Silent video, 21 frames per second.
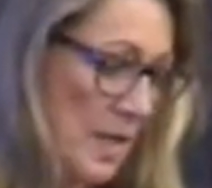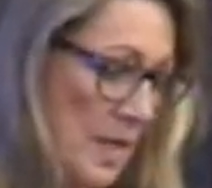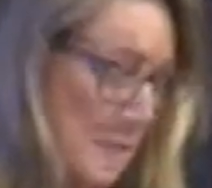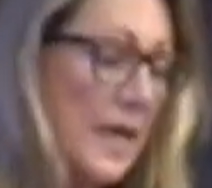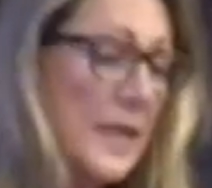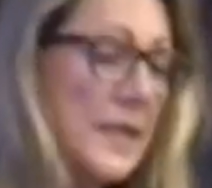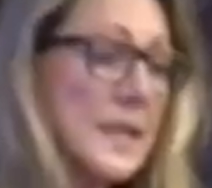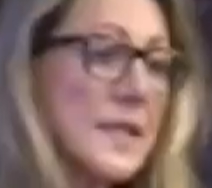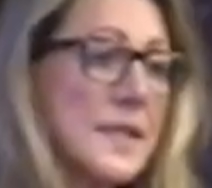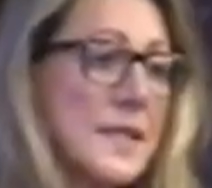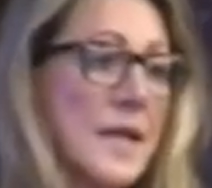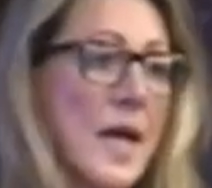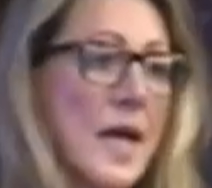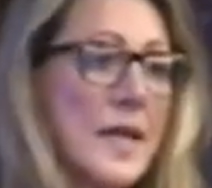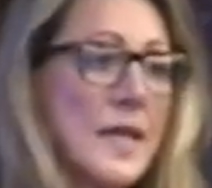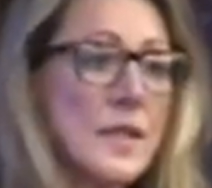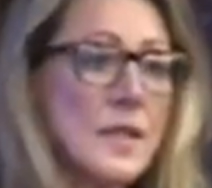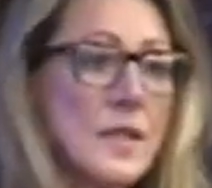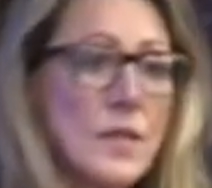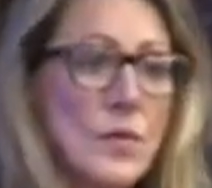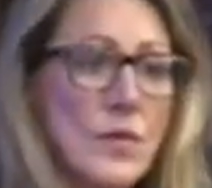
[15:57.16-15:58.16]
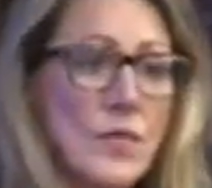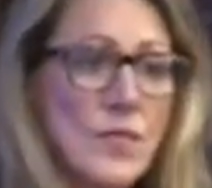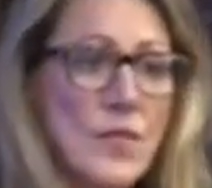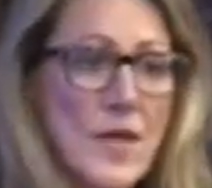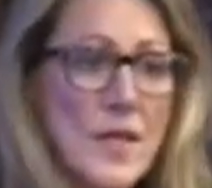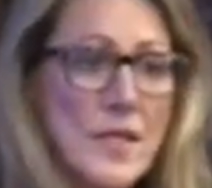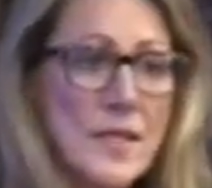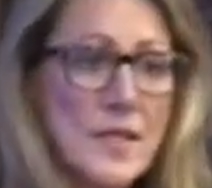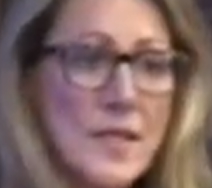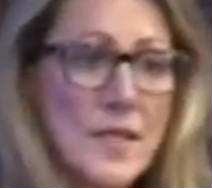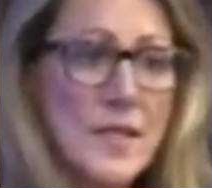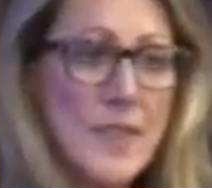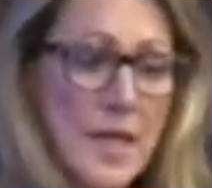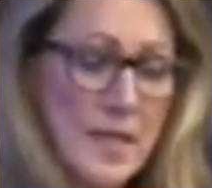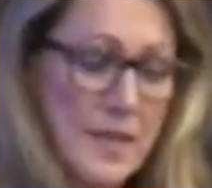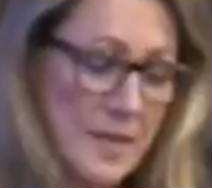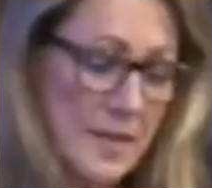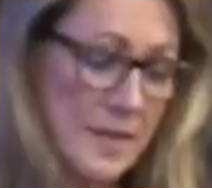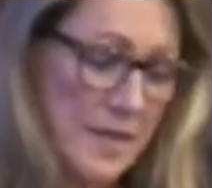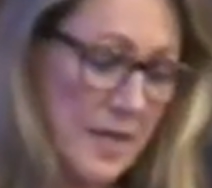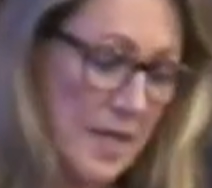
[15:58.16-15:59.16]
I decided to
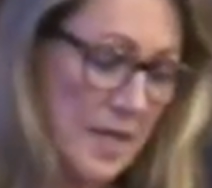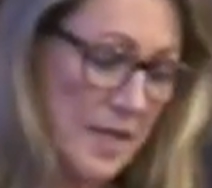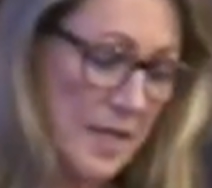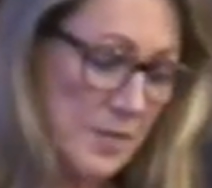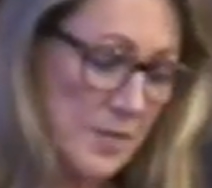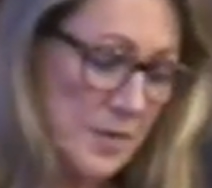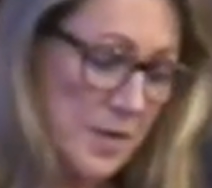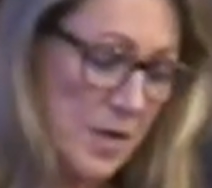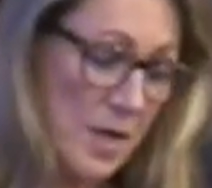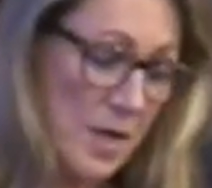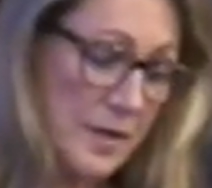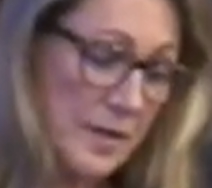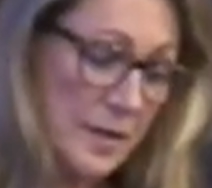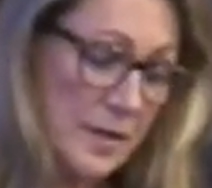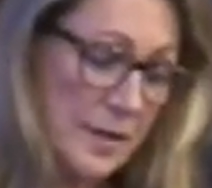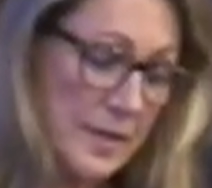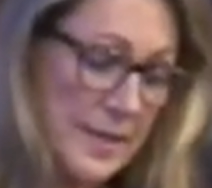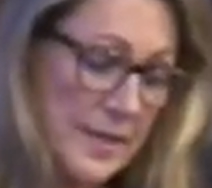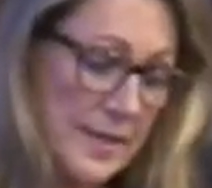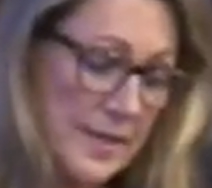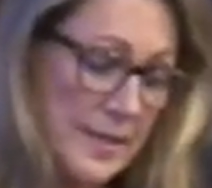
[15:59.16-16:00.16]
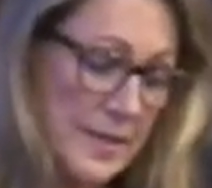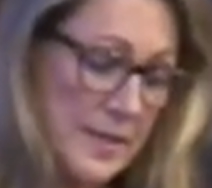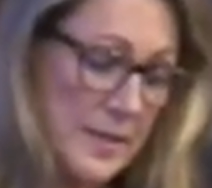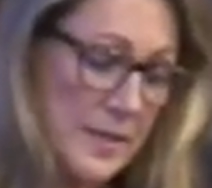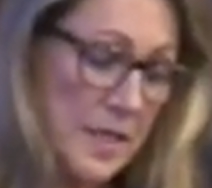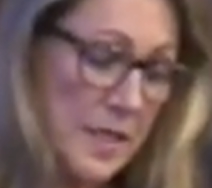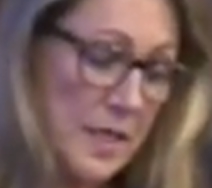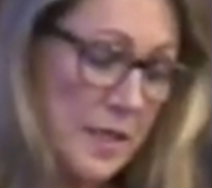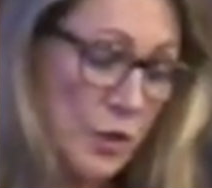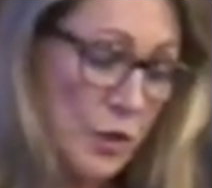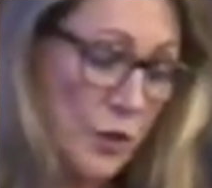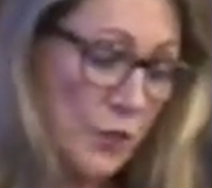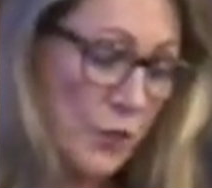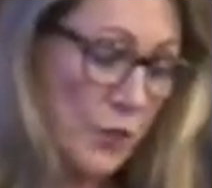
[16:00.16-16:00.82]
investigate the names on the list and look